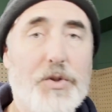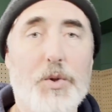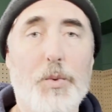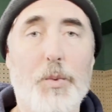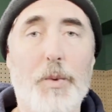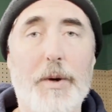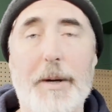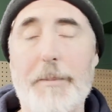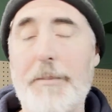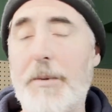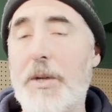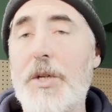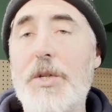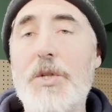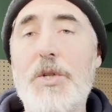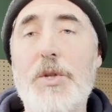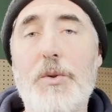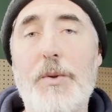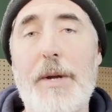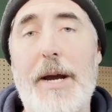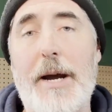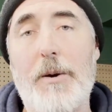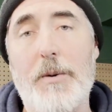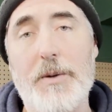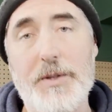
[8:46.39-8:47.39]
So what I'm going to do
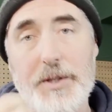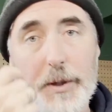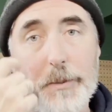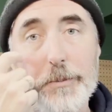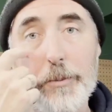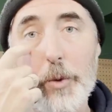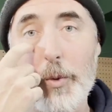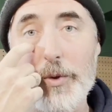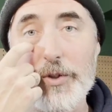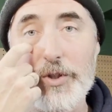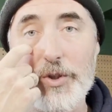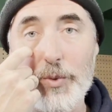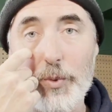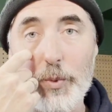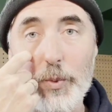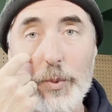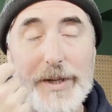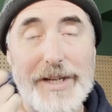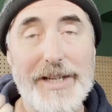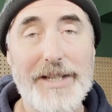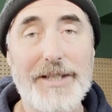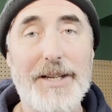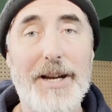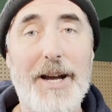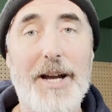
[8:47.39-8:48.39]
now is I'm going to
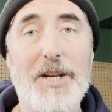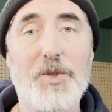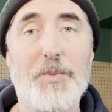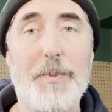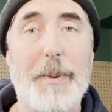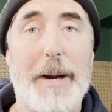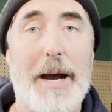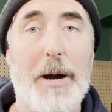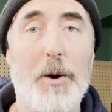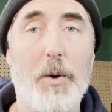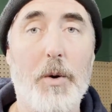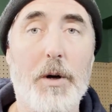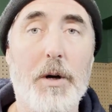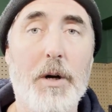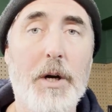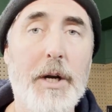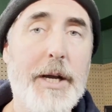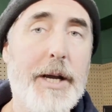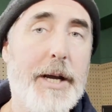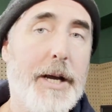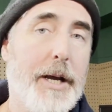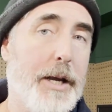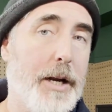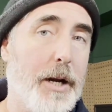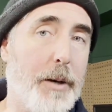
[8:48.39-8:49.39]
reattach power,
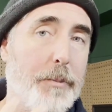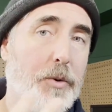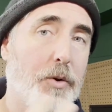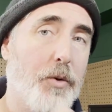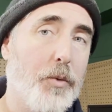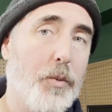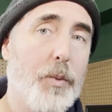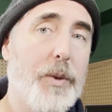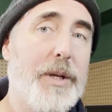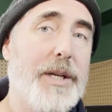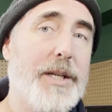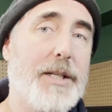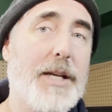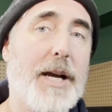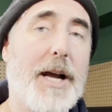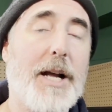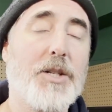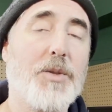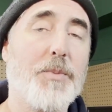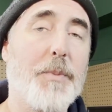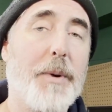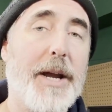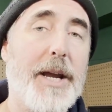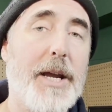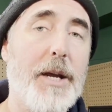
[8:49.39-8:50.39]
and I'm going to
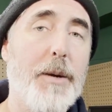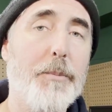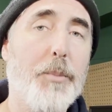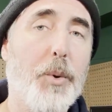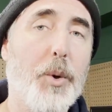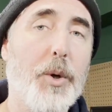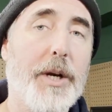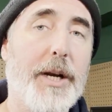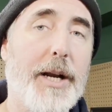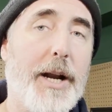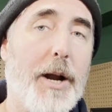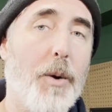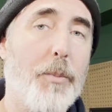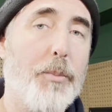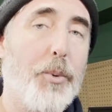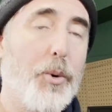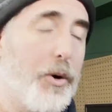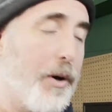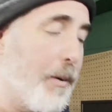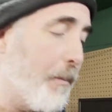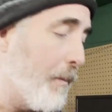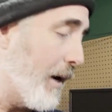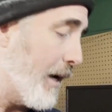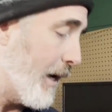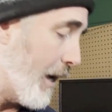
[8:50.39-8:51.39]
reattach my input and
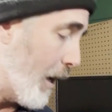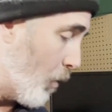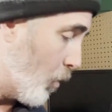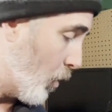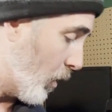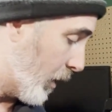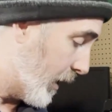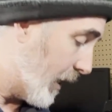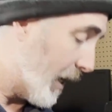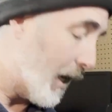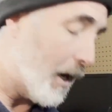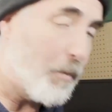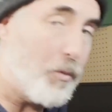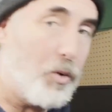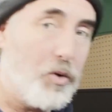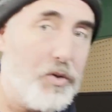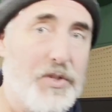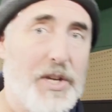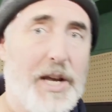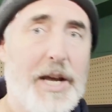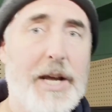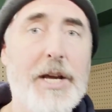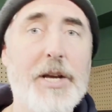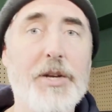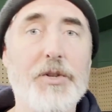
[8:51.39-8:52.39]
output and my network
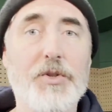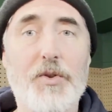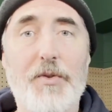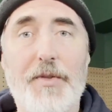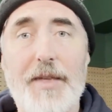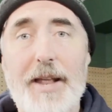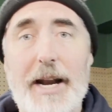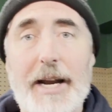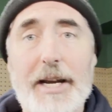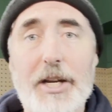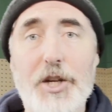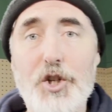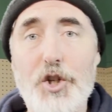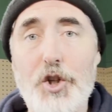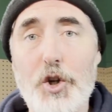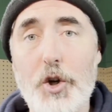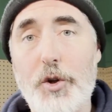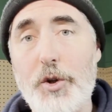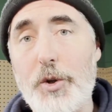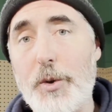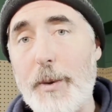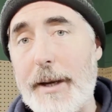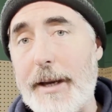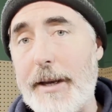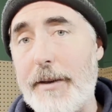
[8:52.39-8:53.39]
cables so that I can show
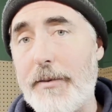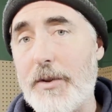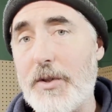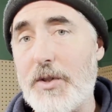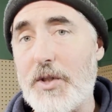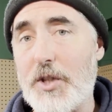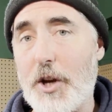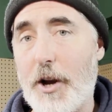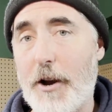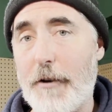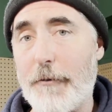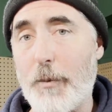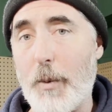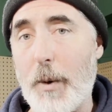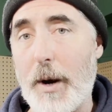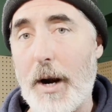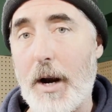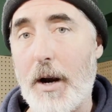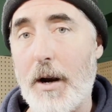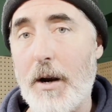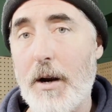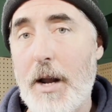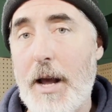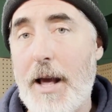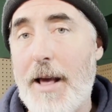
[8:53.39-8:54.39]
you in the
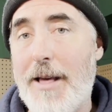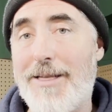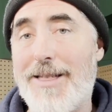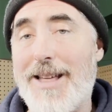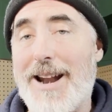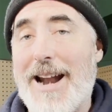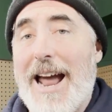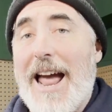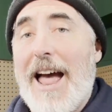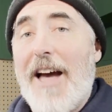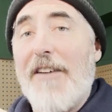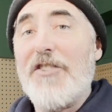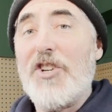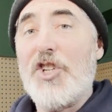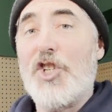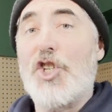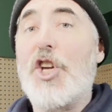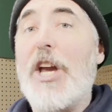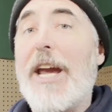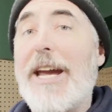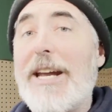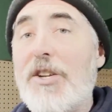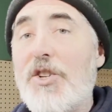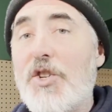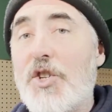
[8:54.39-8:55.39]
software that I haven't
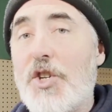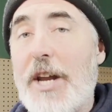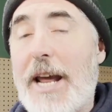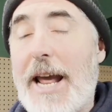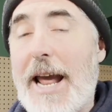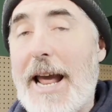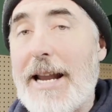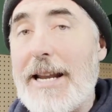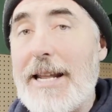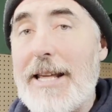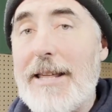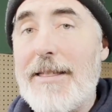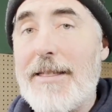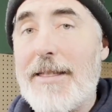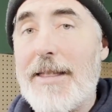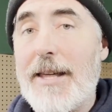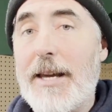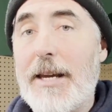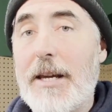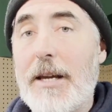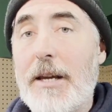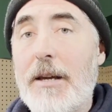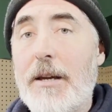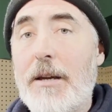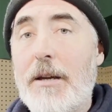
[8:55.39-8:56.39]
changed
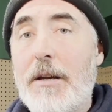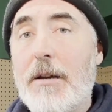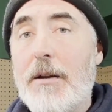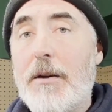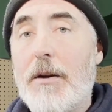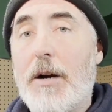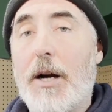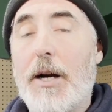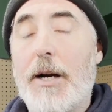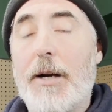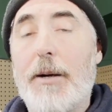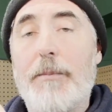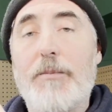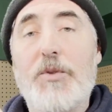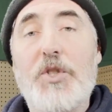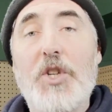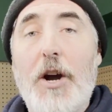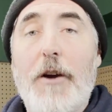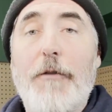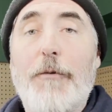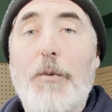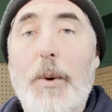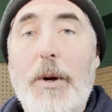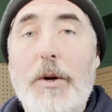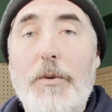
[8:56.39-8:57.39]
anything
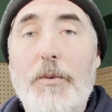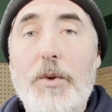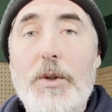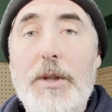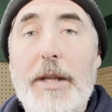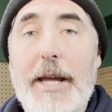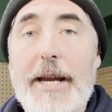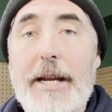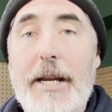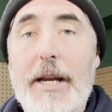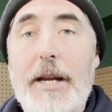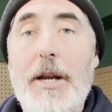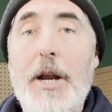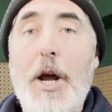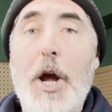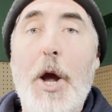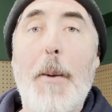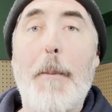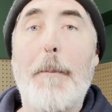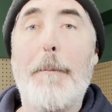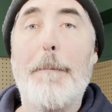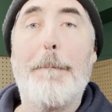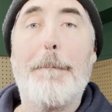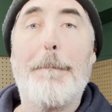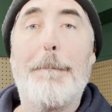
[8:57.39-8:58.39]
software related,
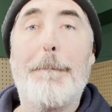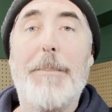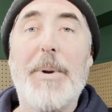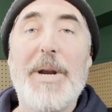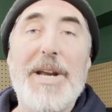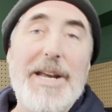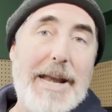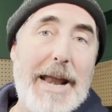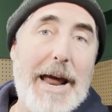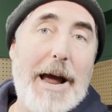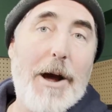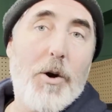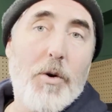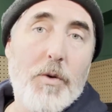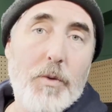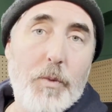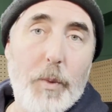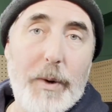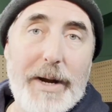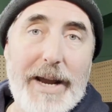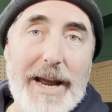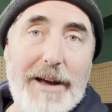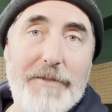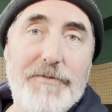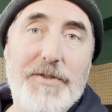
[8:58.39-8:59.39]
but now
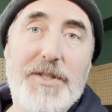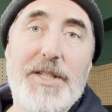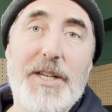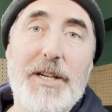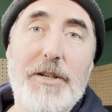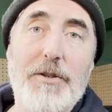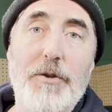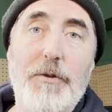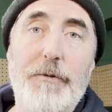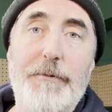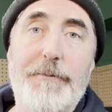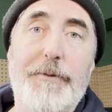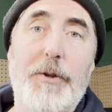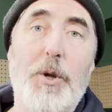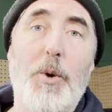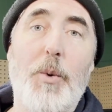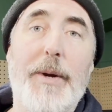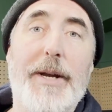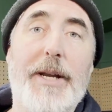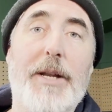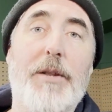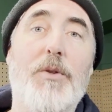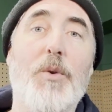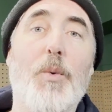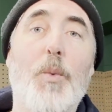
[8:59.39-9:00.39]
we have signal
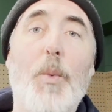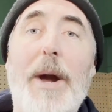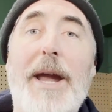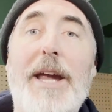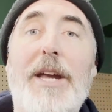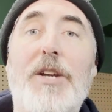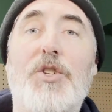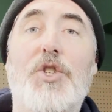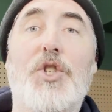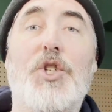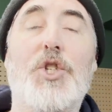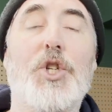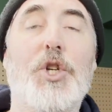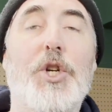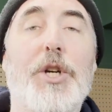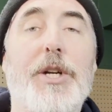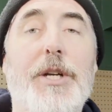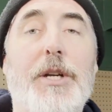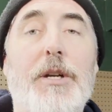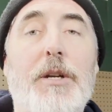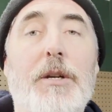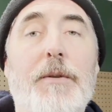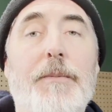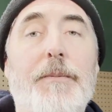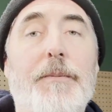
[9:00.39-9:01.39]
flowing the way it
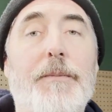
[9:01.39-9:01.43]
should